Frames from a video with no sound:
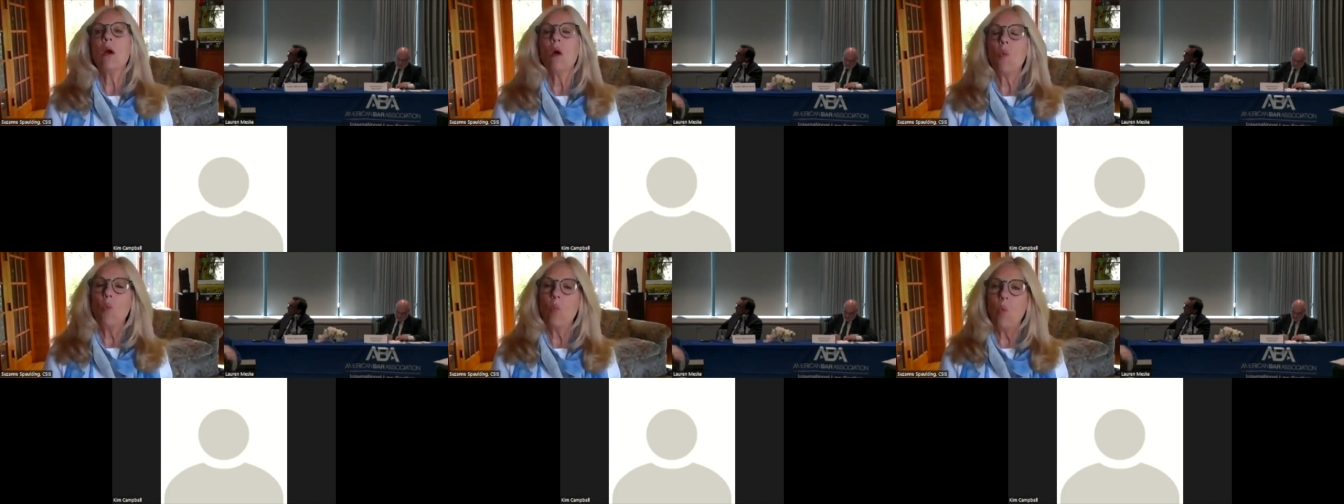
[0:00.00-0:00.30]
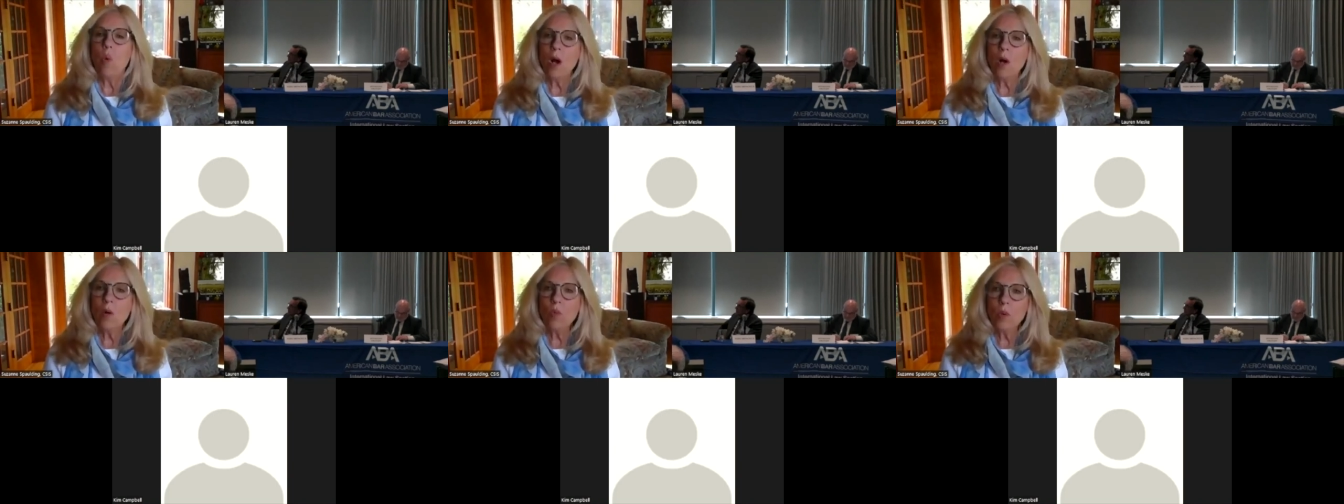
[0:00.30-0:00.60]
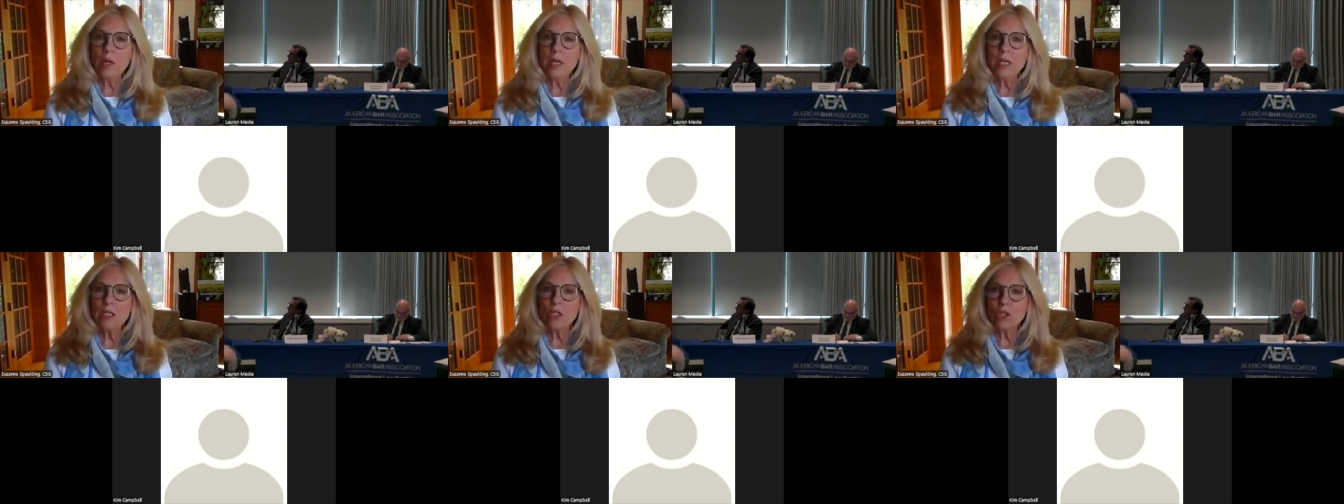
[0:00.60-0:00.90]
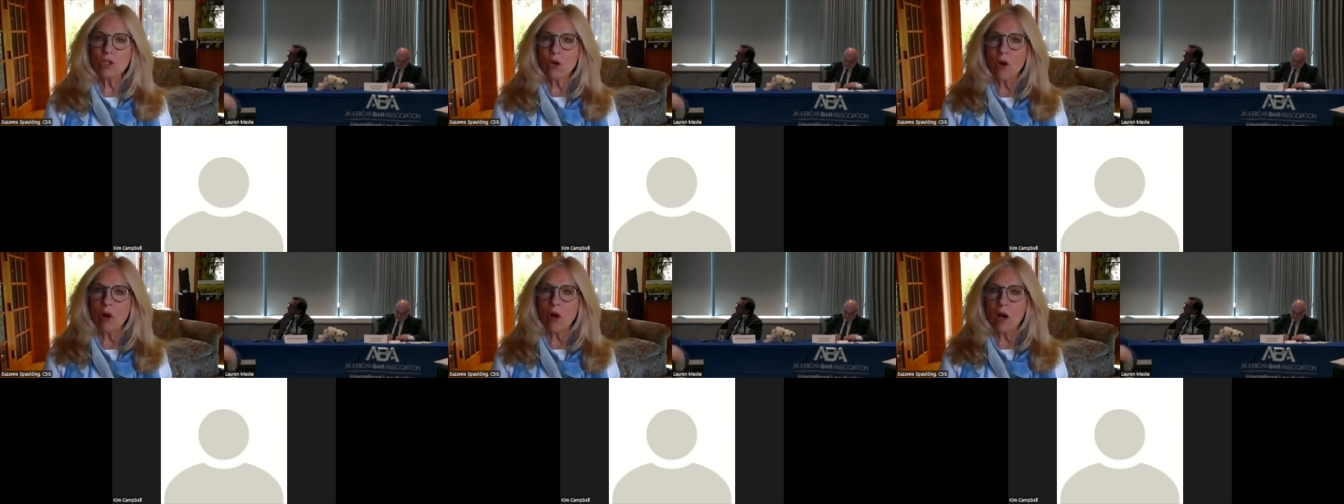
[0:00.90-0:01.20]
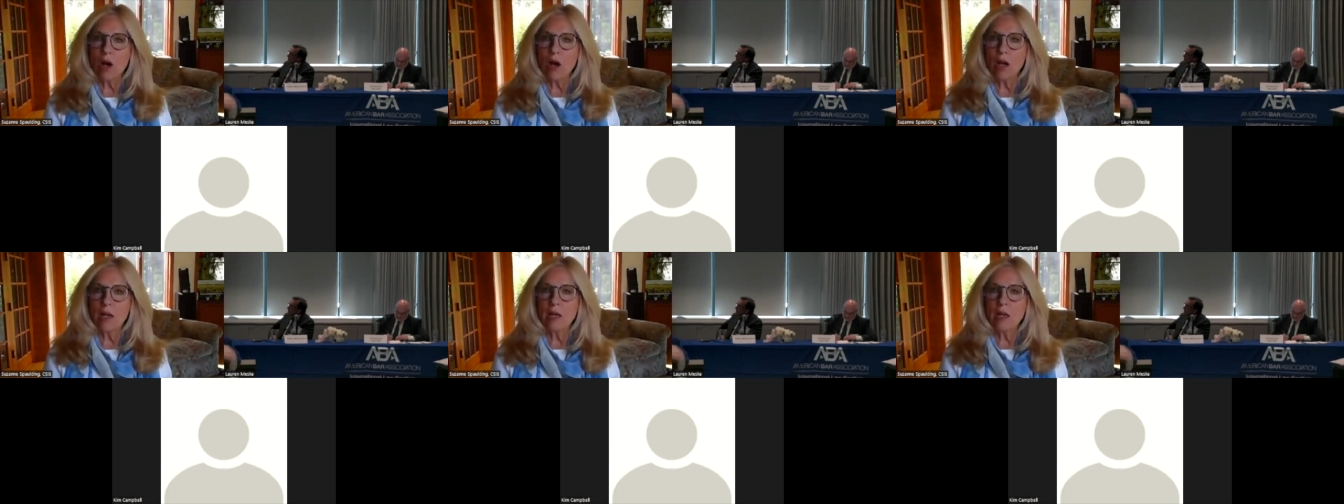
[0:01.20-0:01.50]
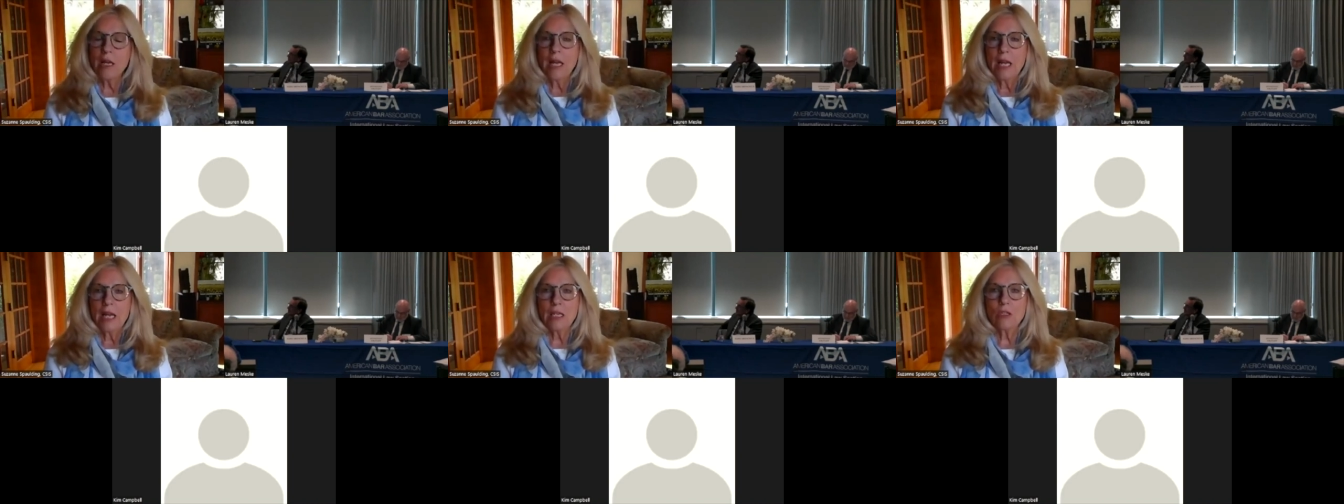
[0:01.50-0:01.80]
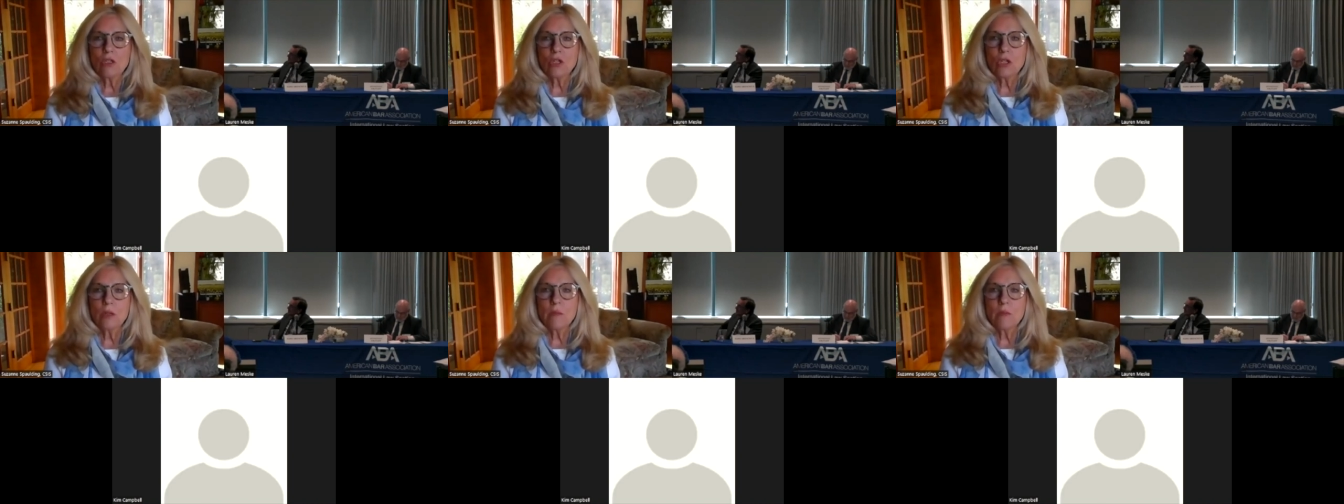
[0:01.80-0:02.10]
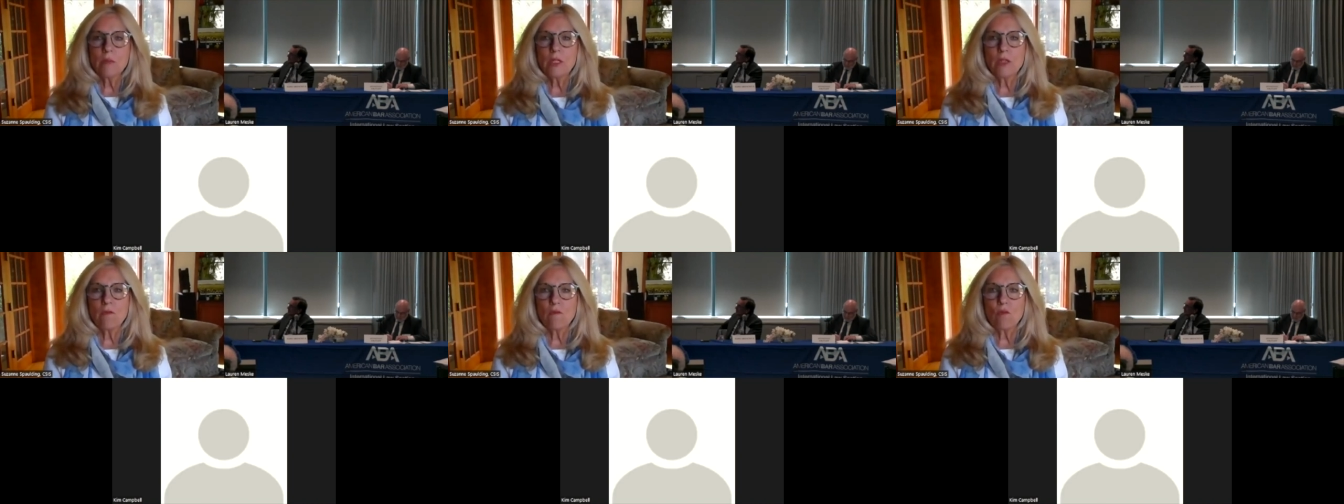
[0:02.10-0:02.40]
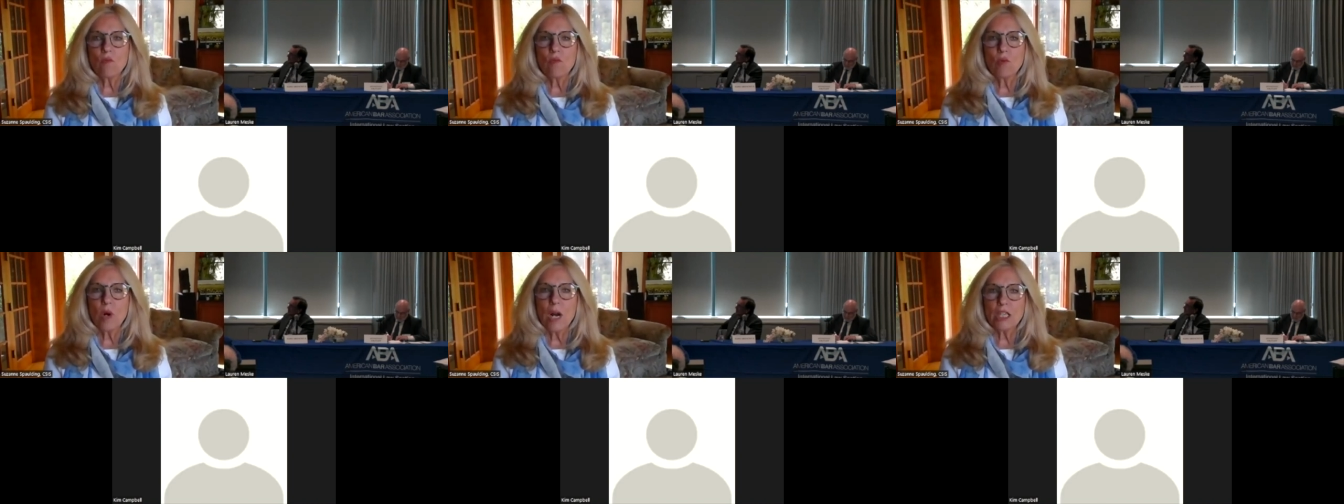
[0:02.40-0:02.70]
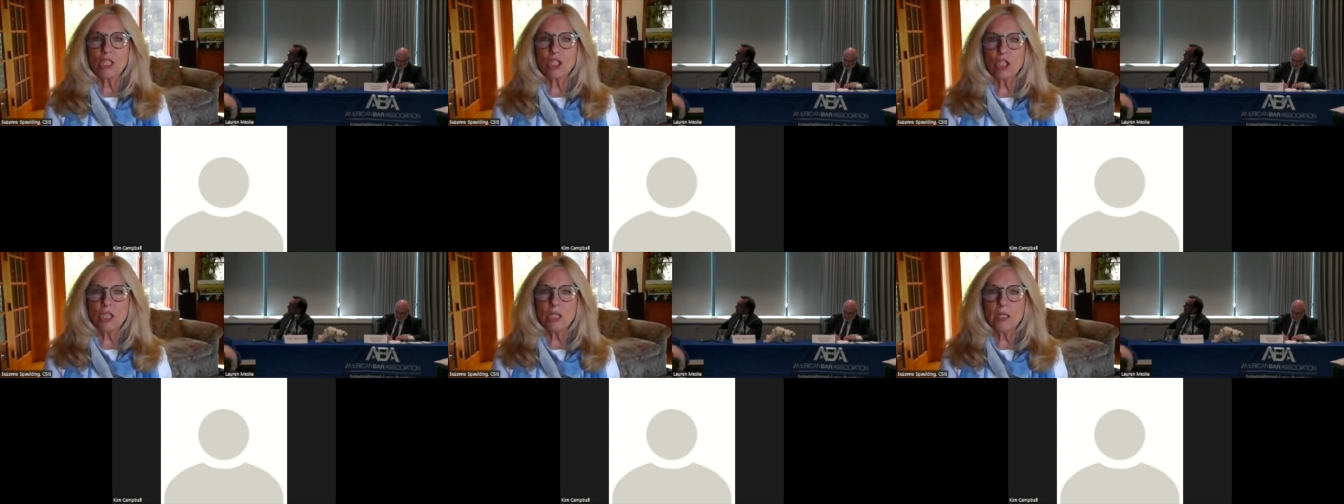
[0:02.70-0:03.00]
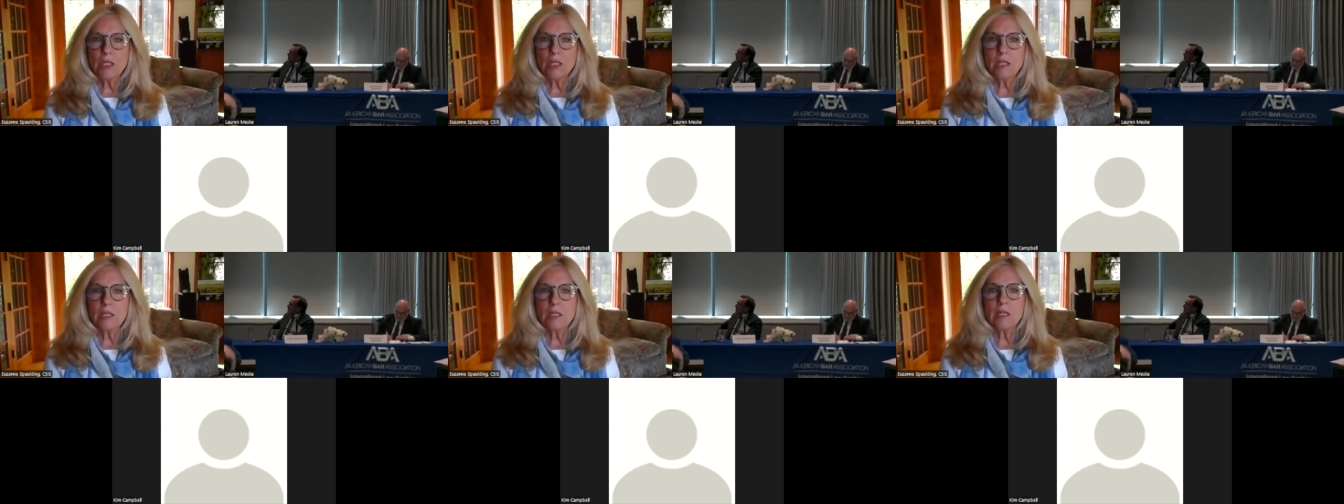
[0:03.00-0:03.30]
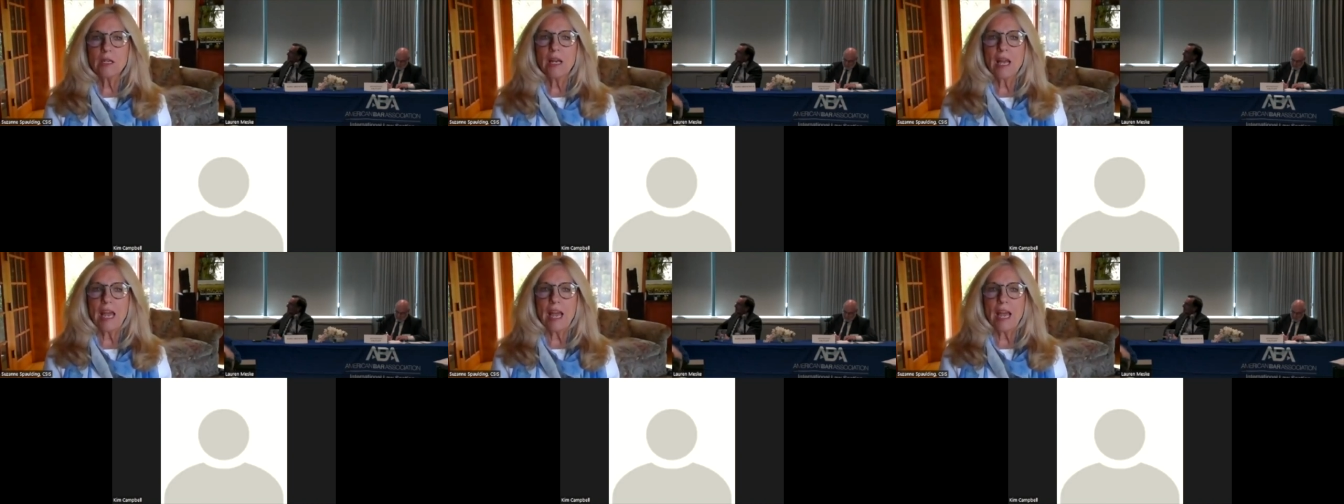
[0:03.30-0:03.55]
what we saw in terms of Russia's